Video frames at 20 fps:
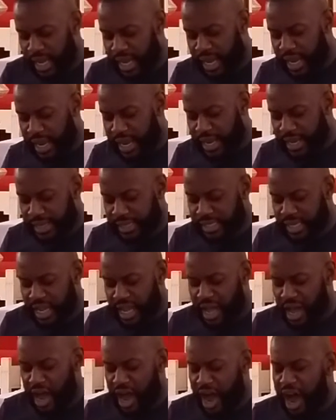
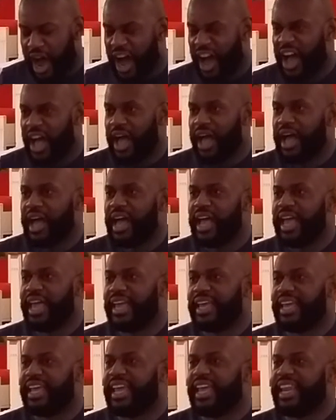is
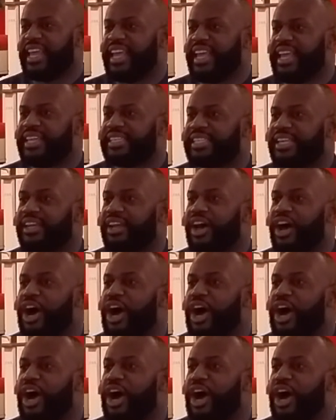it is an